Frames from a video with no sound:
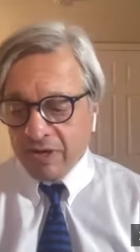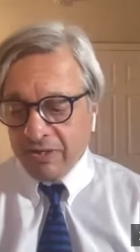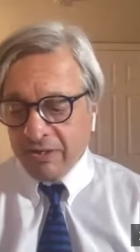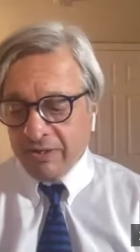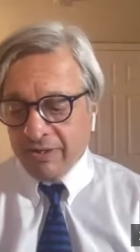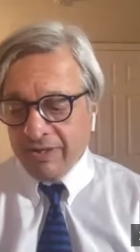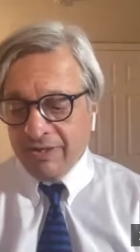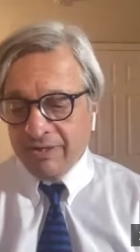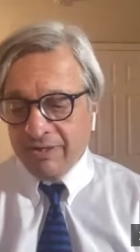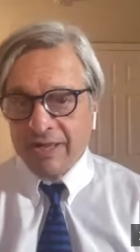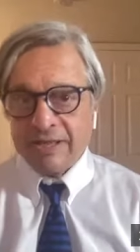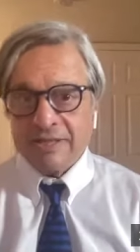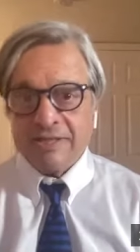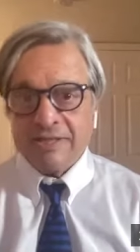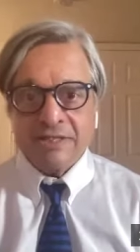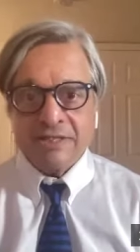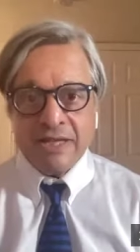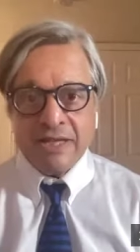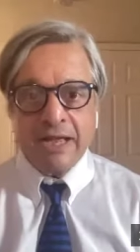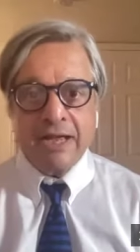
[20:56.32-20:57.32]
Finally,
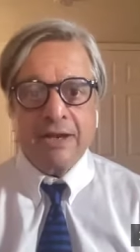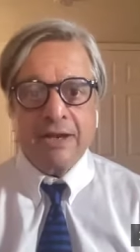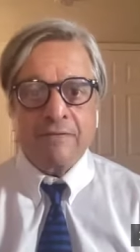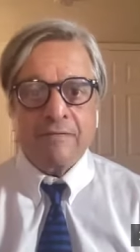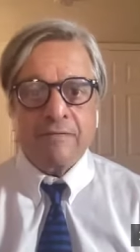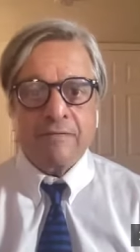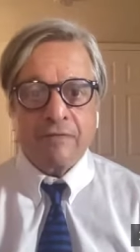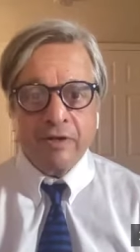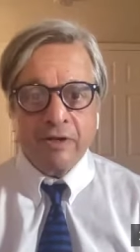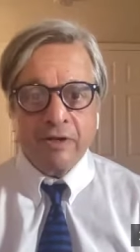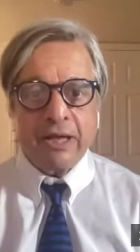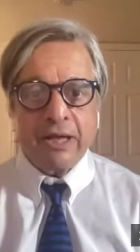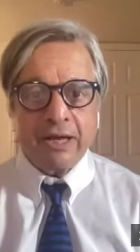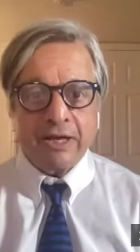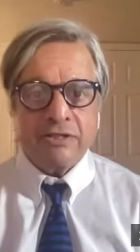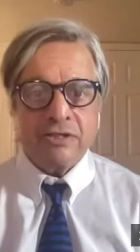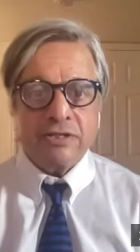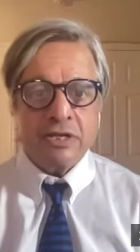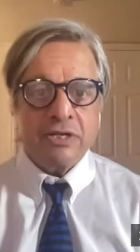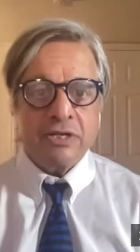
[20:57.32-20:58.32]
that state of
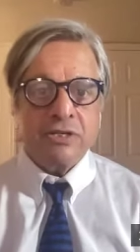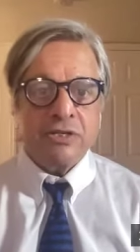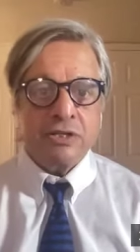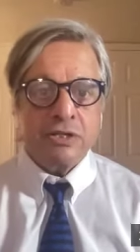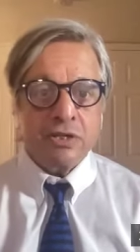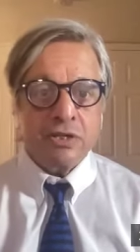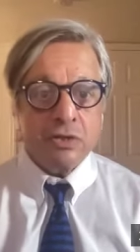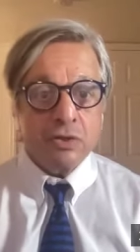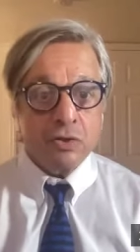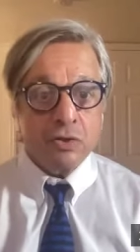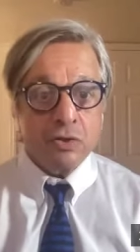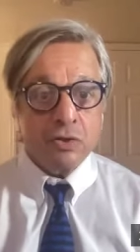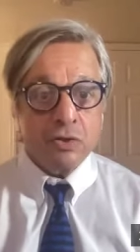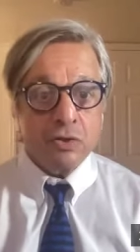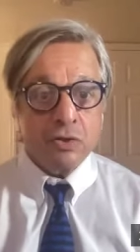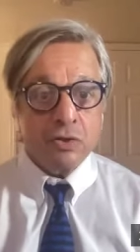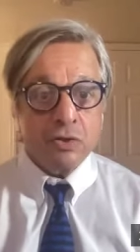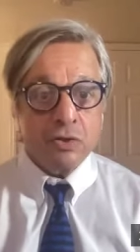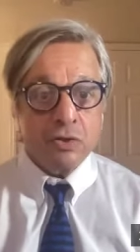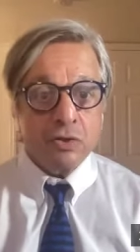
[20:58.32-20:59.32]
relaxation and
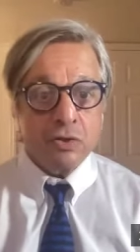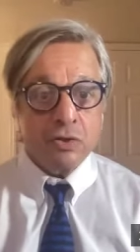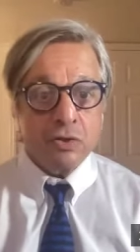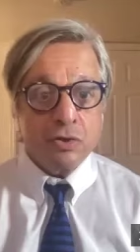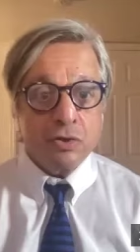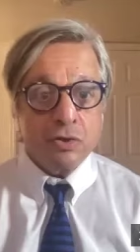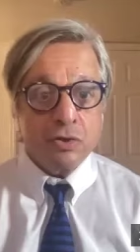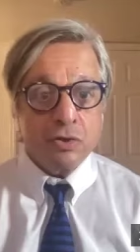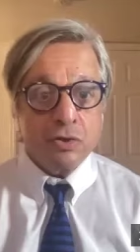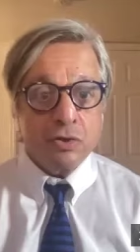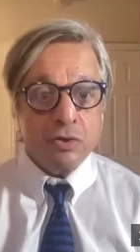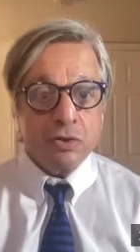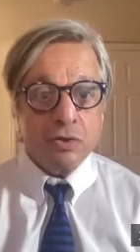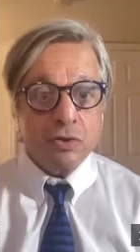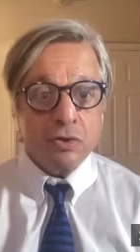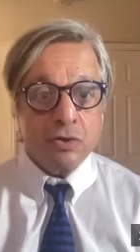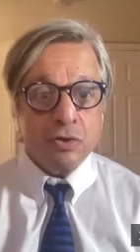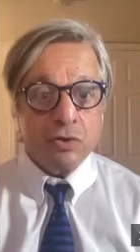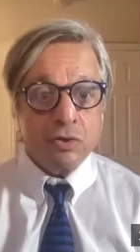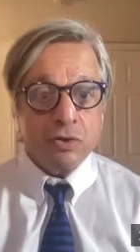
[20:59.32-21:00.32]
openness
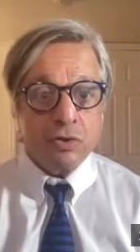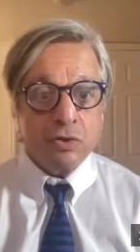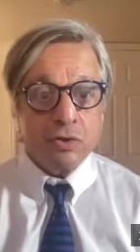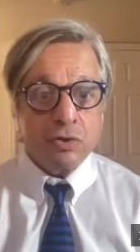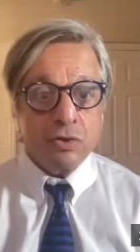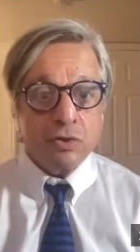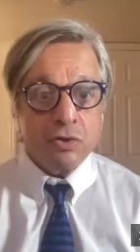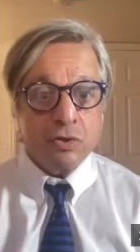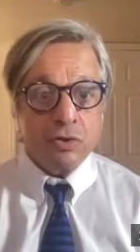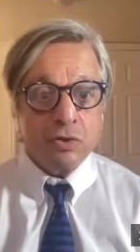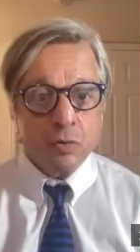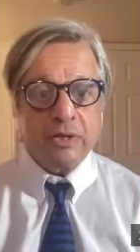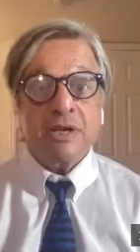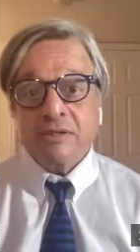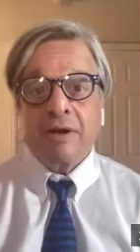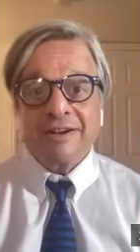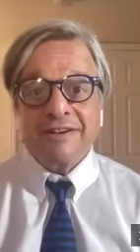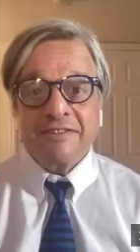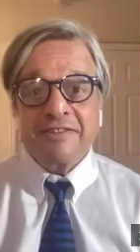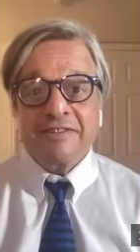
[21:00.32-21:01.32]
is kind of a
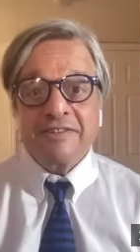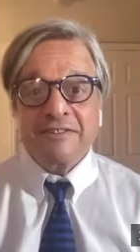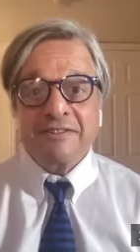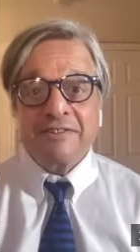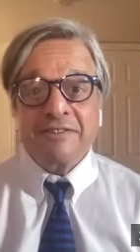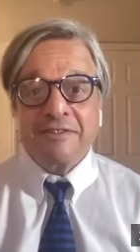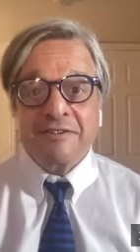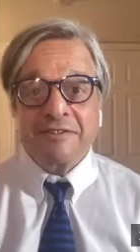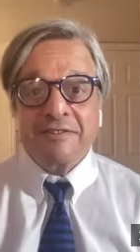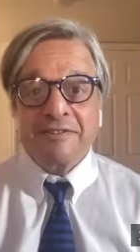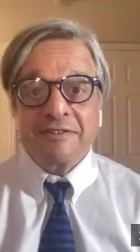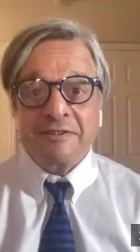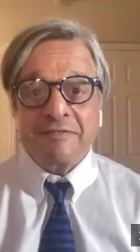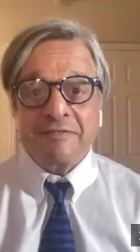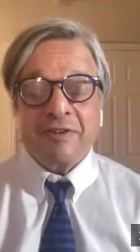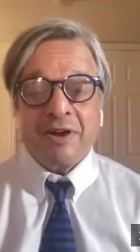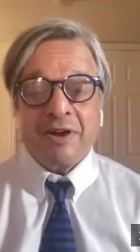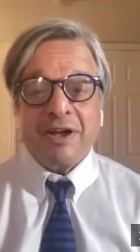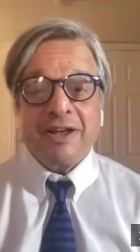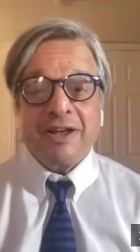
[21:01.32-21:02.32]

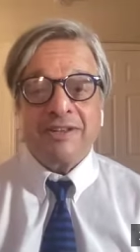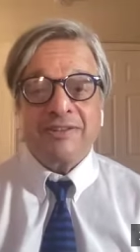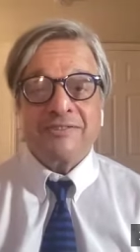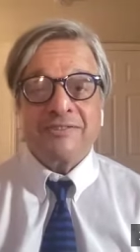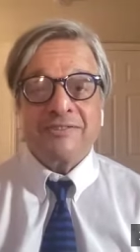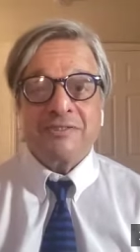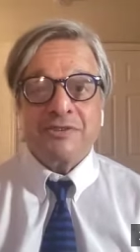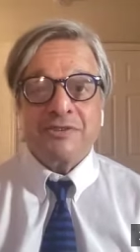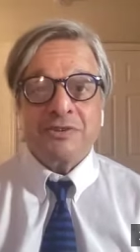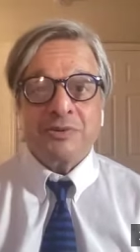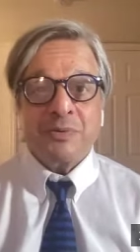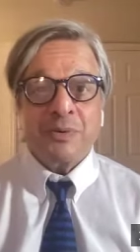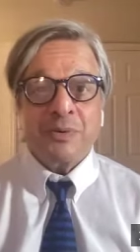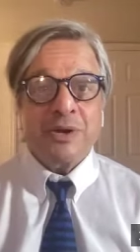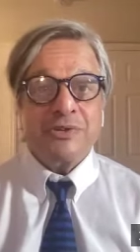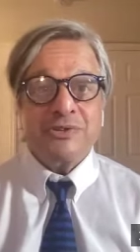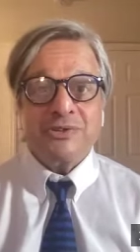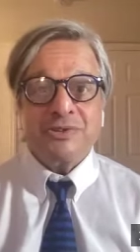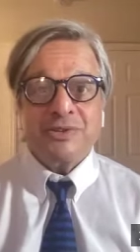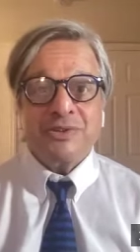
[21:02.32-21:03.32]
divine
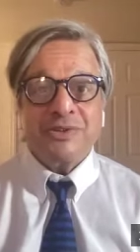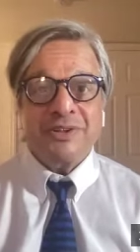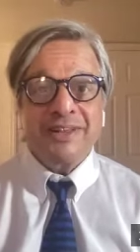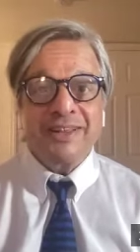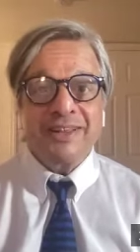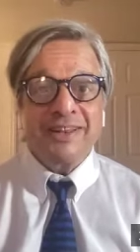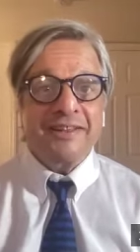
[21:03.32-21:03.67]
situation.